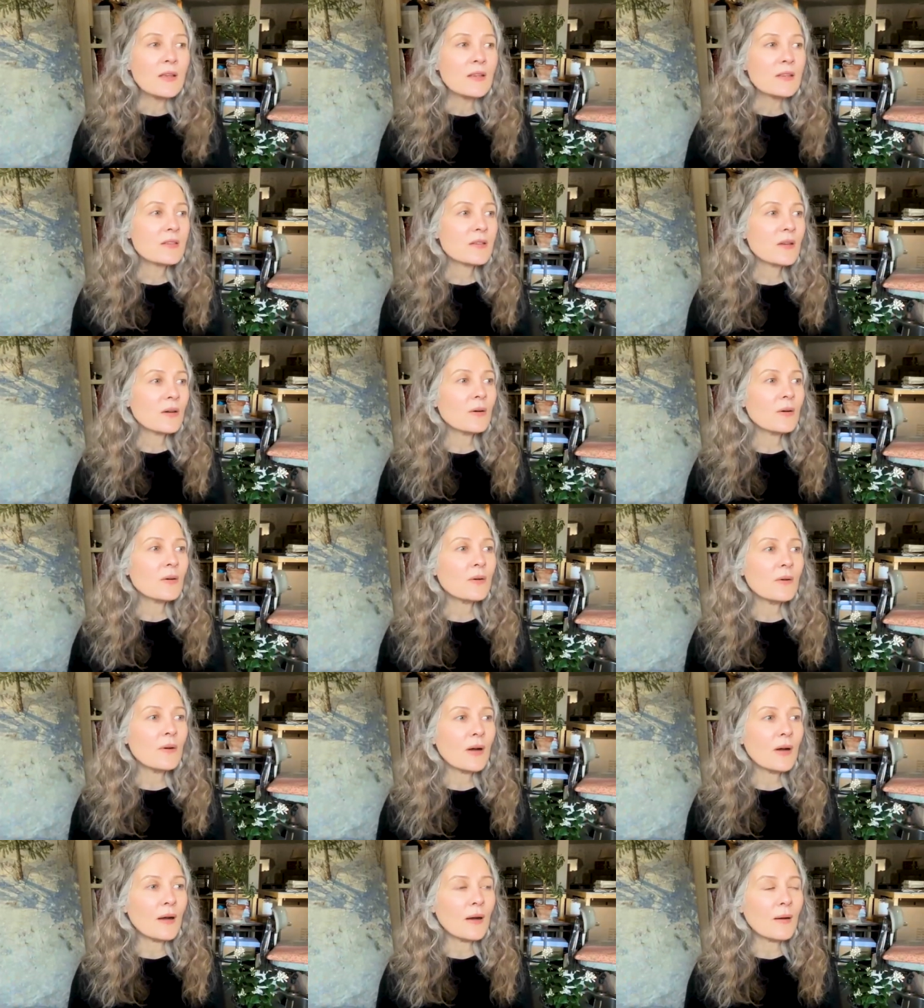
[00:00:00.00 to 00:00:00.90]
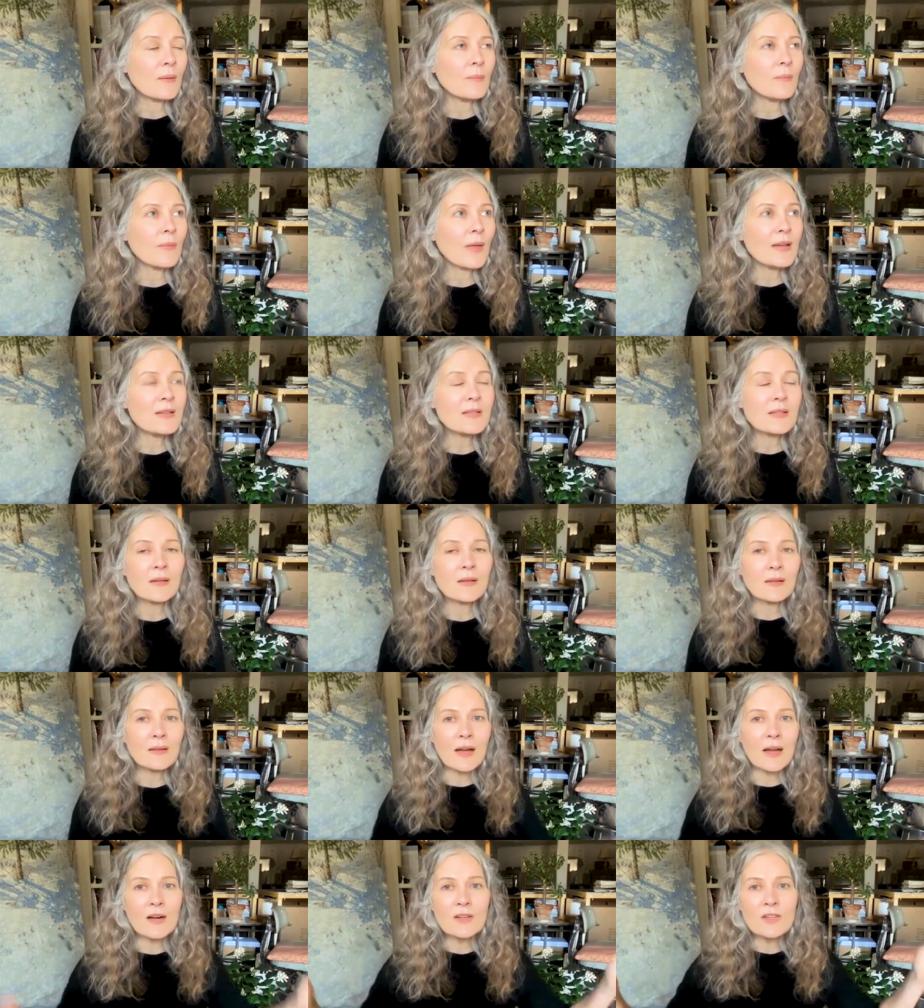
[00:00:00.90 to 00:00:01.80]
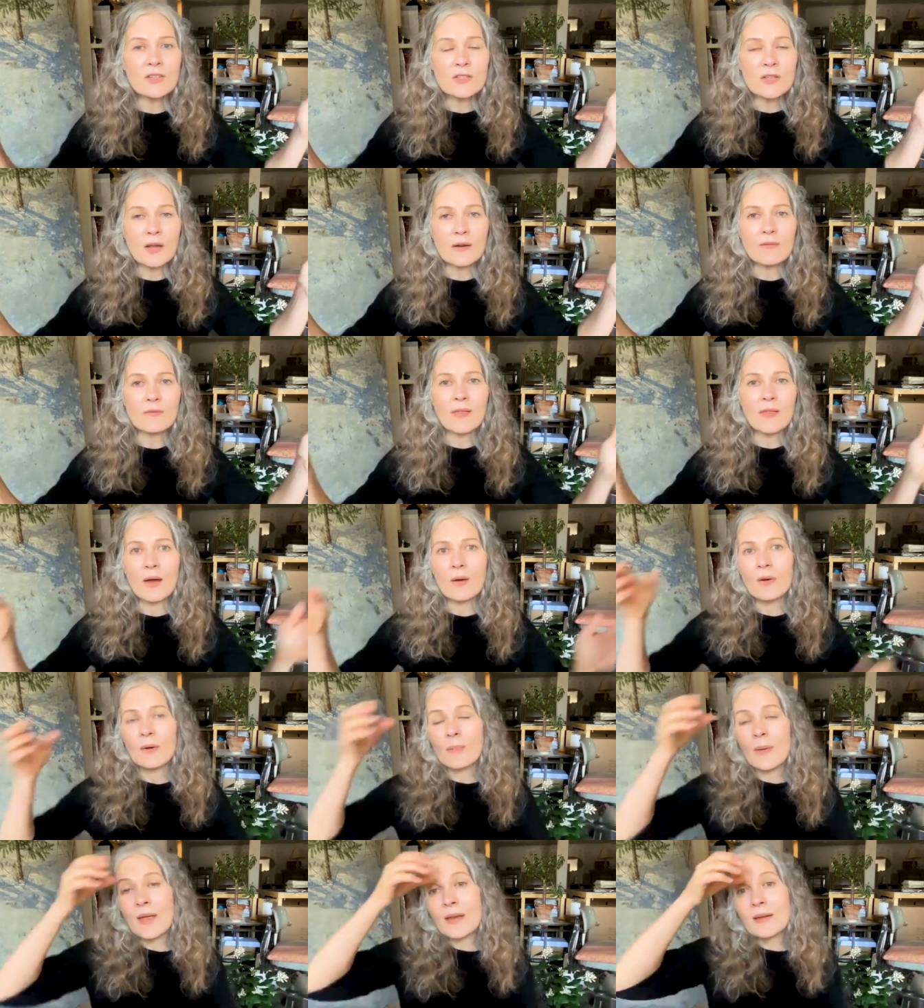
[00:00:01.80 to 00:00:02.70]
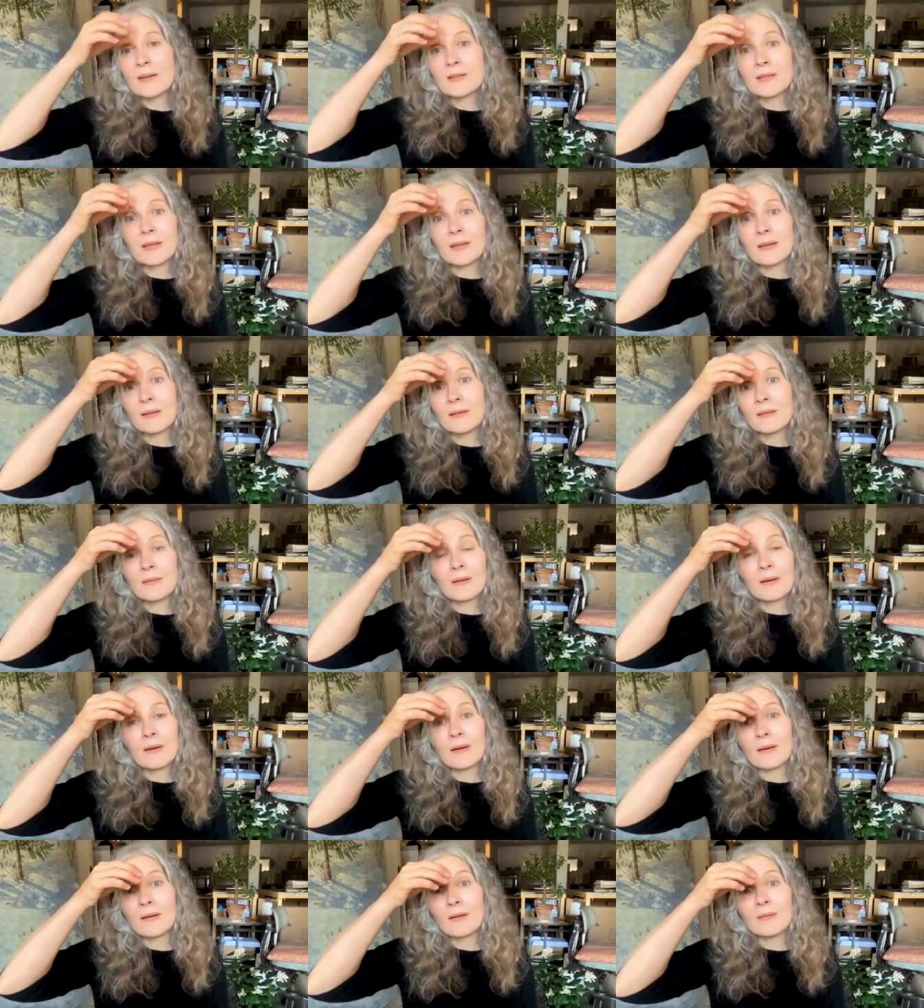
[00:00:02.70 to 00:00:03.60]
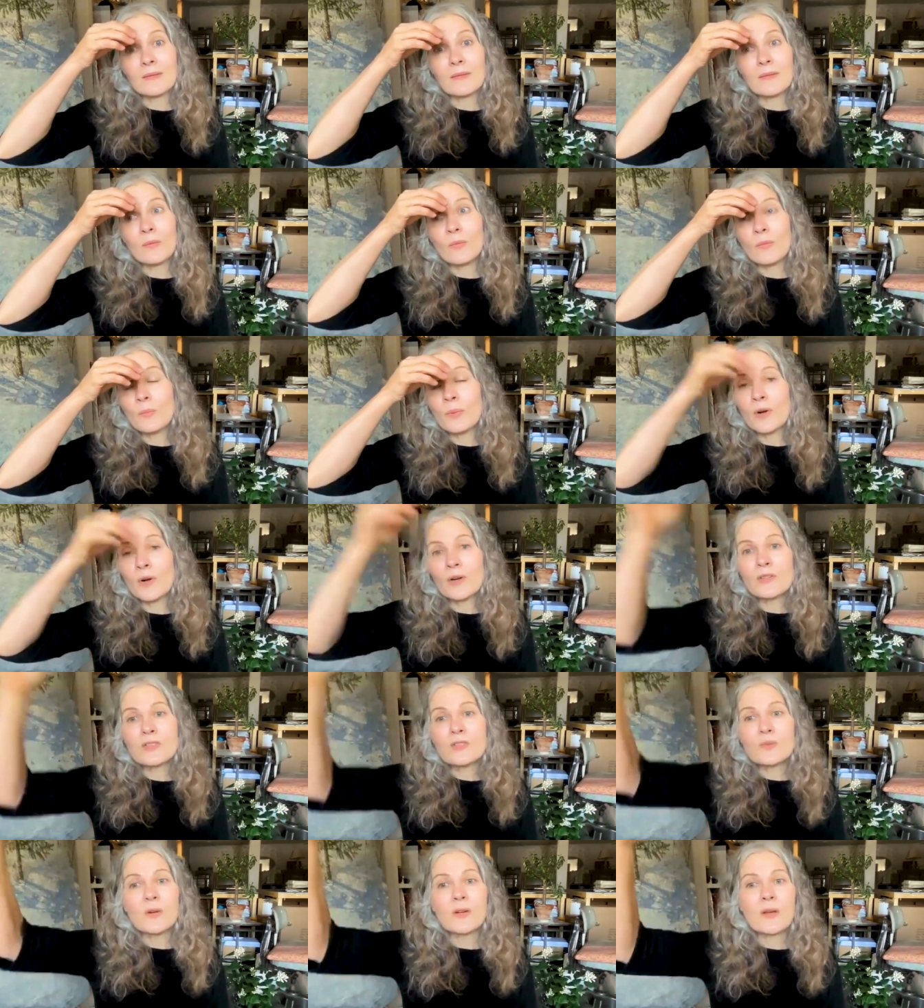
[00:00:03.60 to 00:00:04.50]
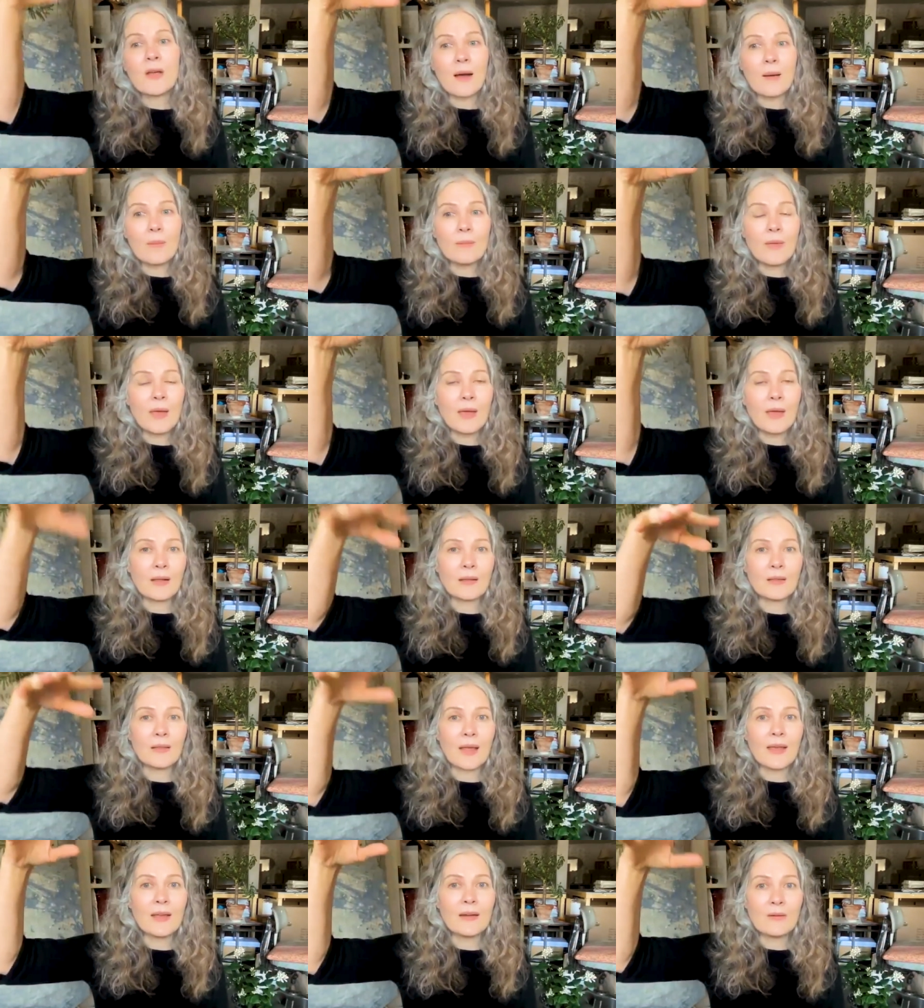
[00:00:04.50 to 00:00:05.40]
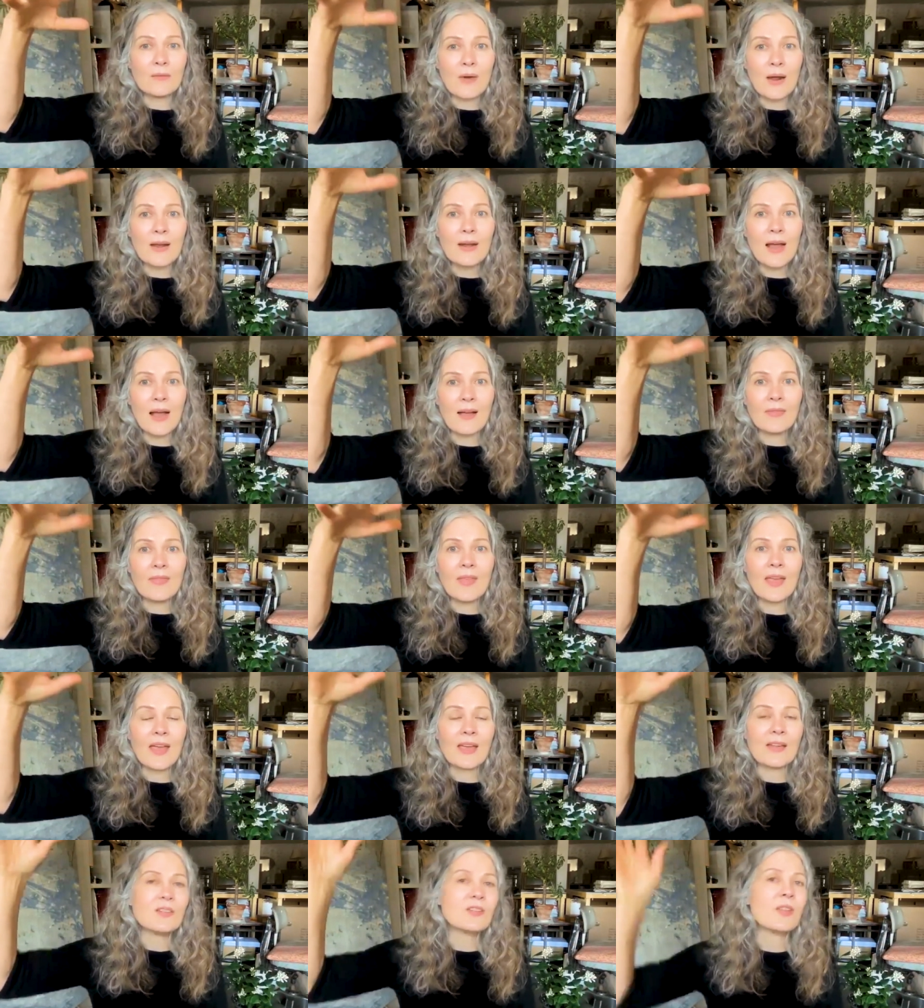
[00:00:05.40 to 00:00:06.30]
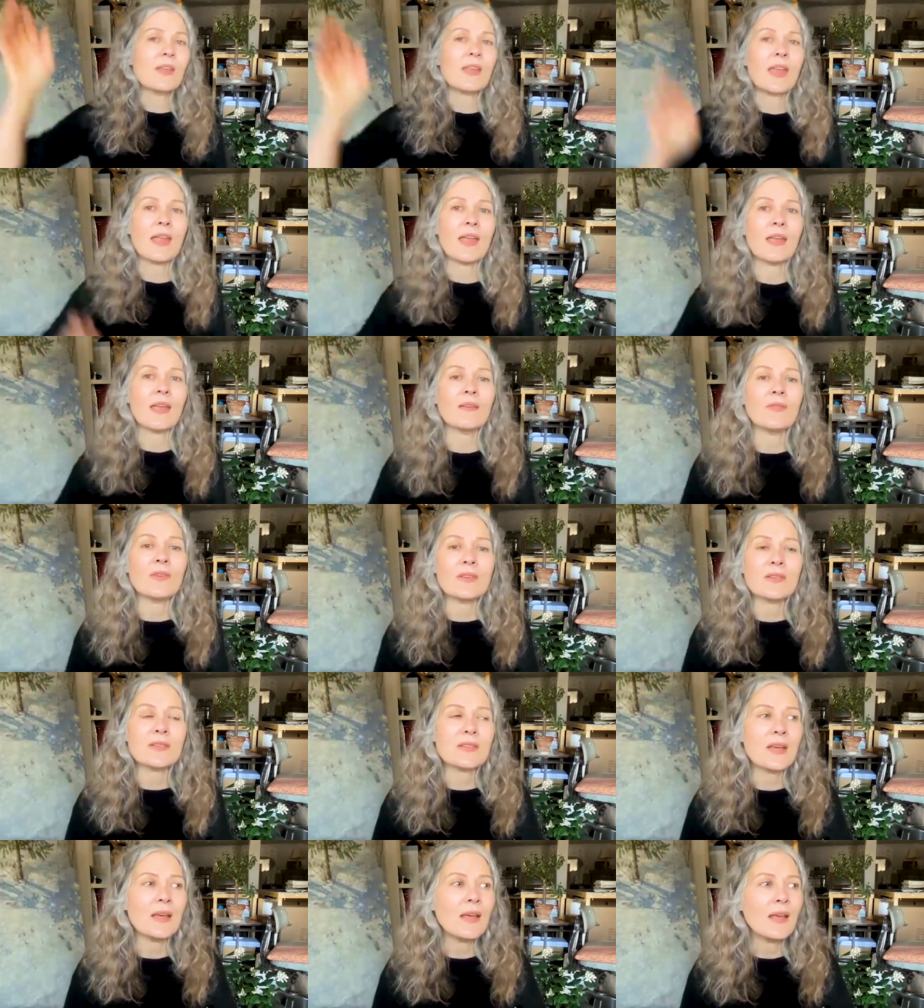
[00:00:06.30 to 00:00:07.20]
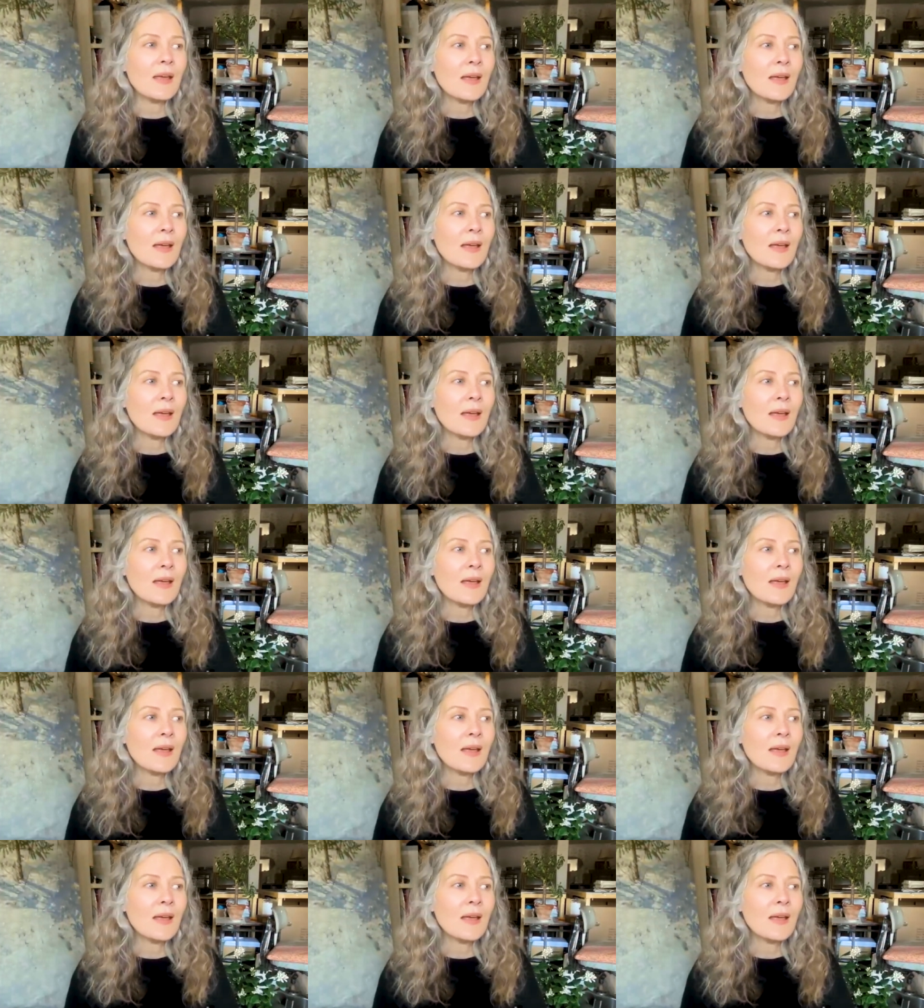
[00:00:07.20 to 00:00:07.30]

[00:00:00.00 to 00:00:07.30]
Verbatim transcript: So, um, I did a large sunflower painting, uh, birds would come and alight right on the edge of the canvas.